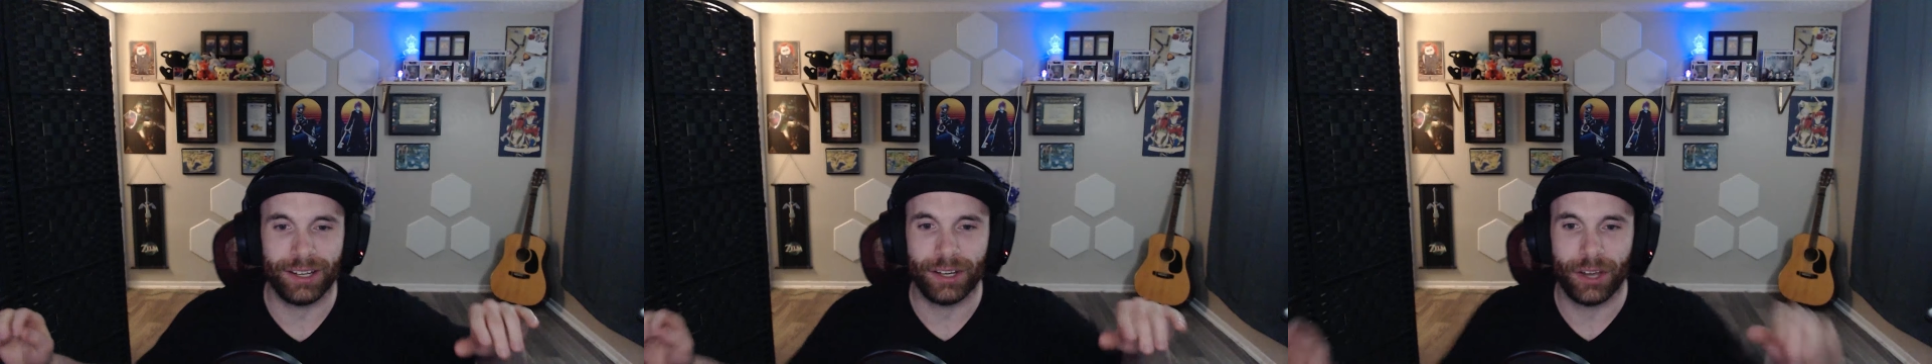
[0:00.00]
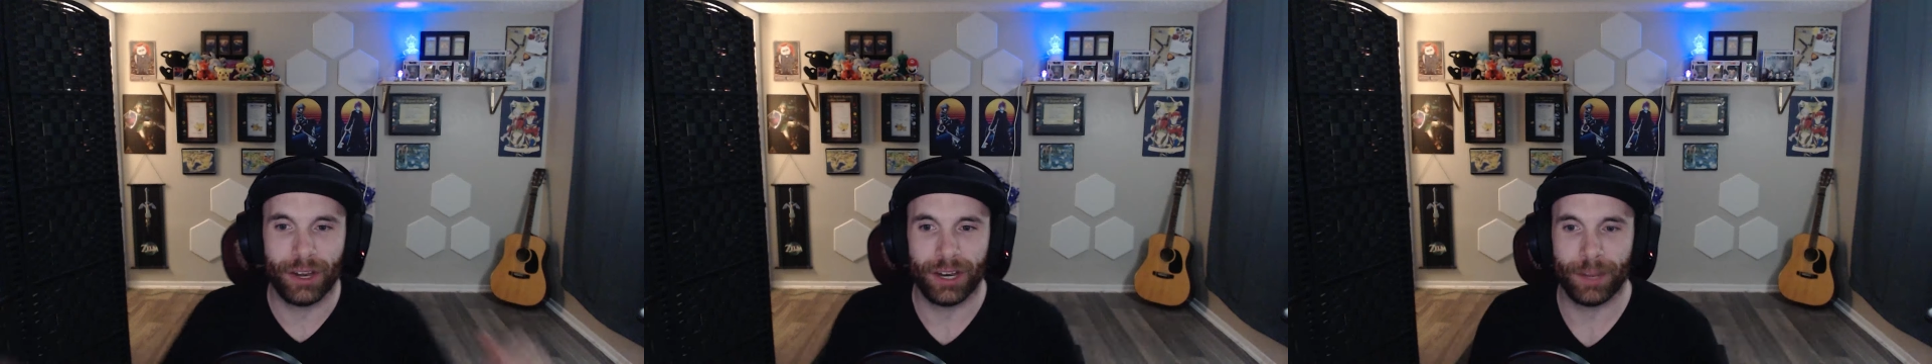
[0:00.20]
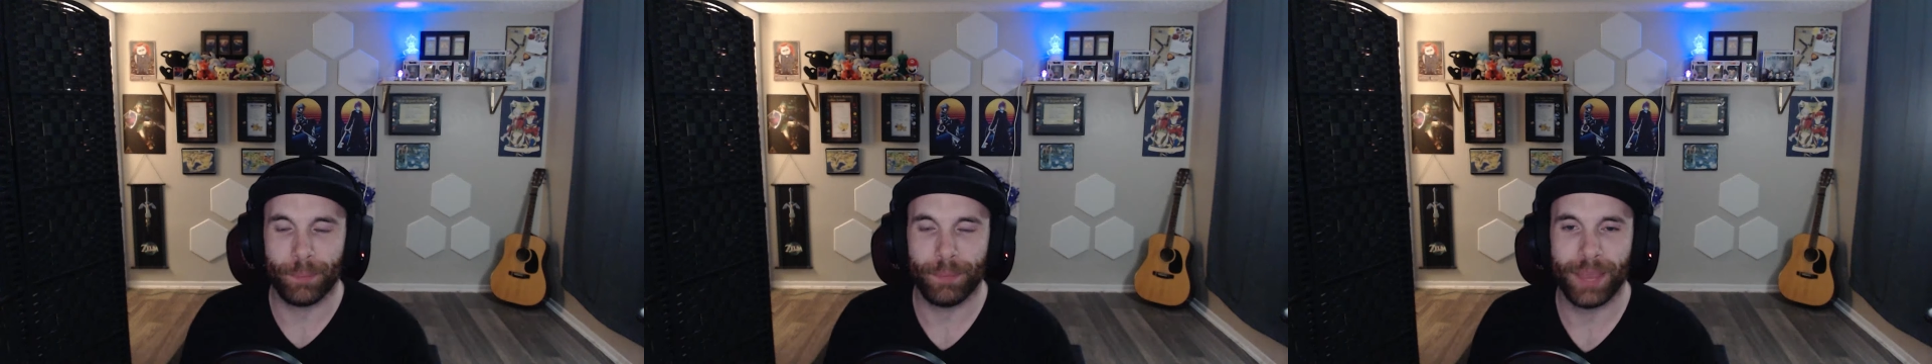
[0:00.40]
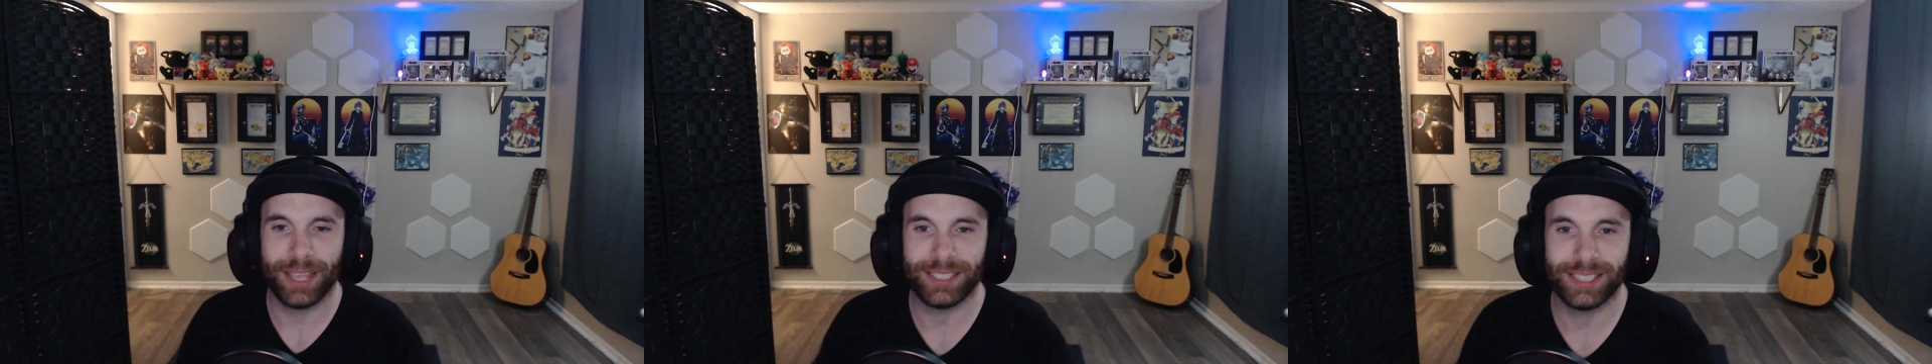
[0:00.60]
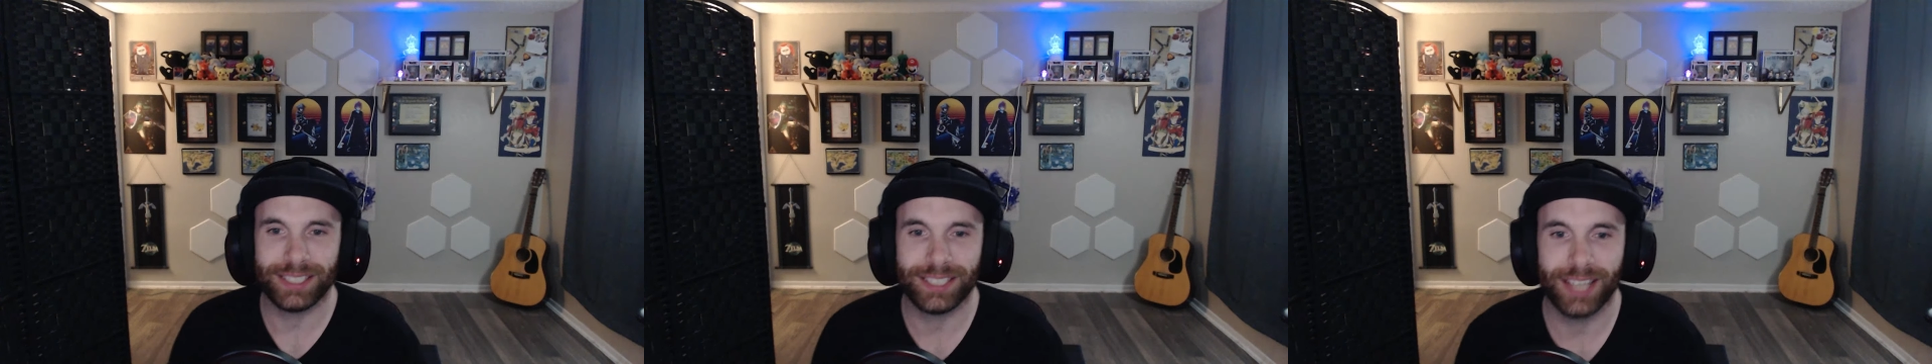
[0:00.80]
a, an
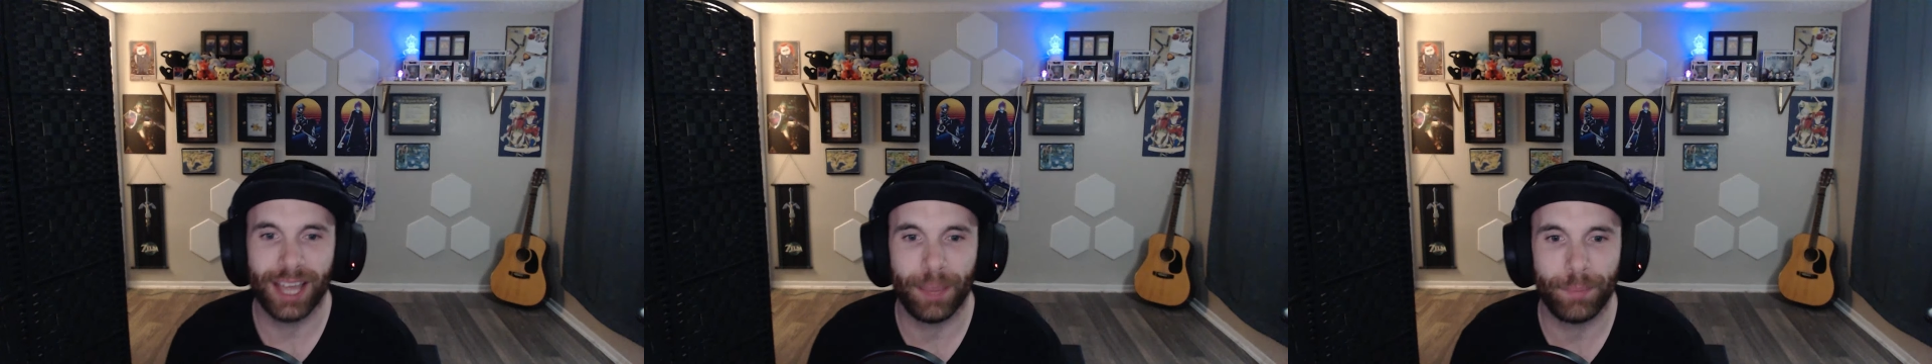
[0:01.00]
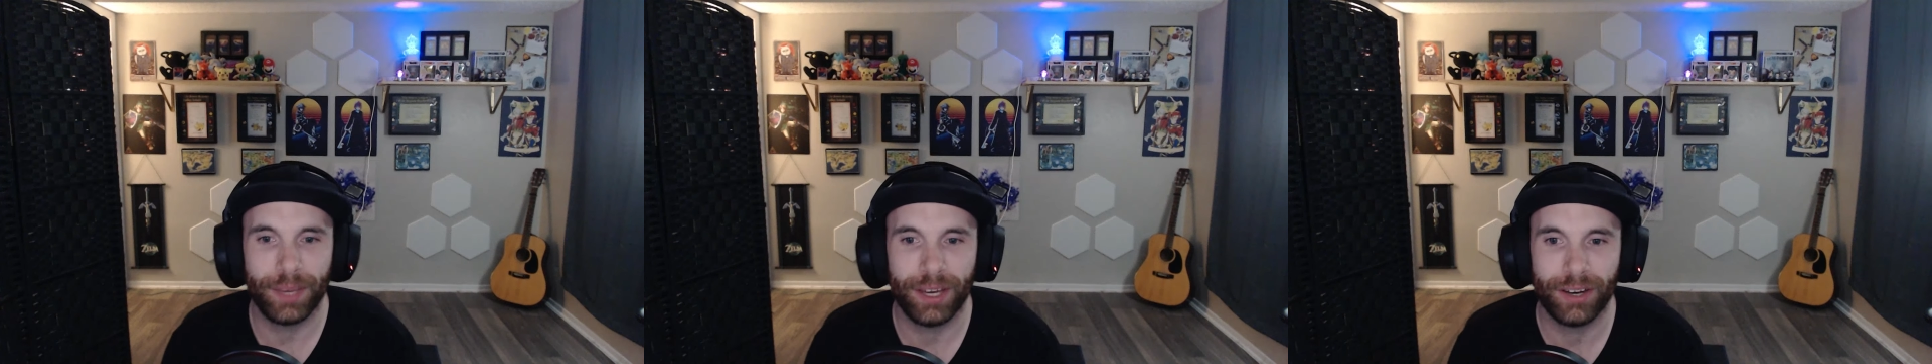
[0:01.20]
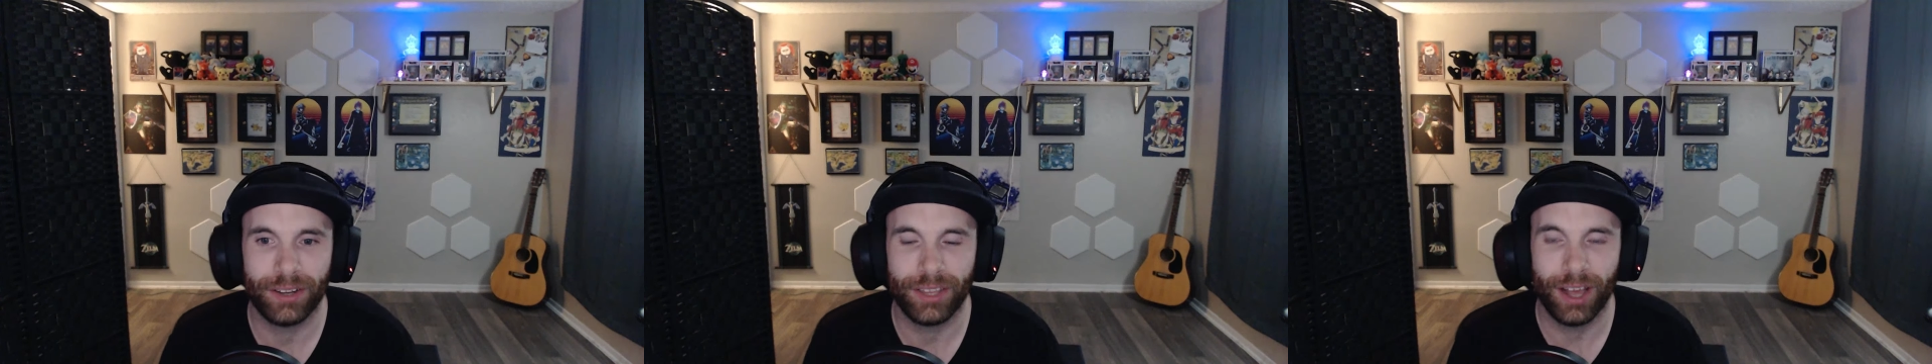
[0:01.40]
amazing time here.